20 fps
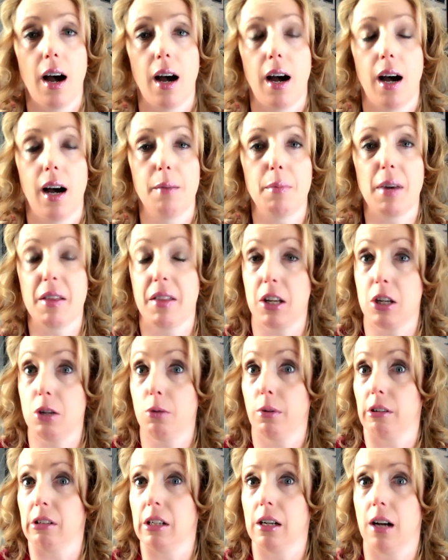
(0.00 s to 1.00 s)
that
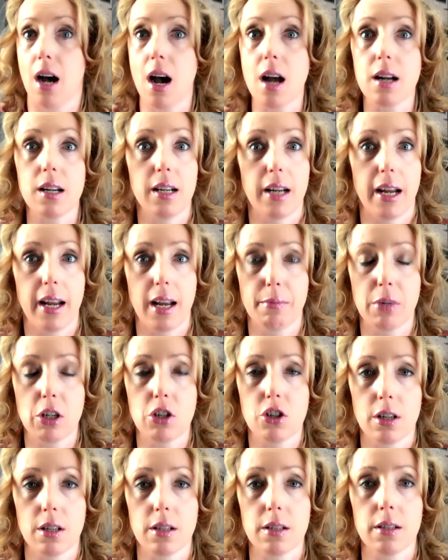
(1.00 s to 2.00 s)
you are not an
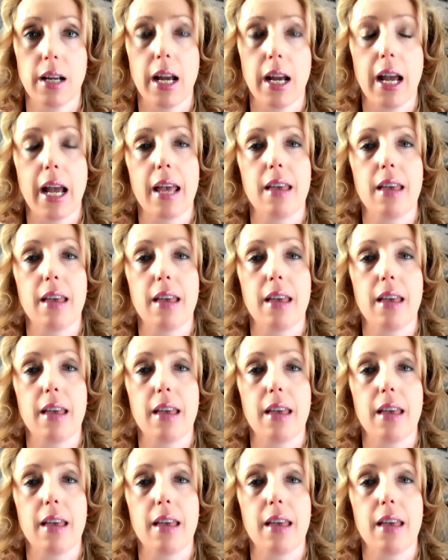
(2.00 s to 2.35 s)
amateur,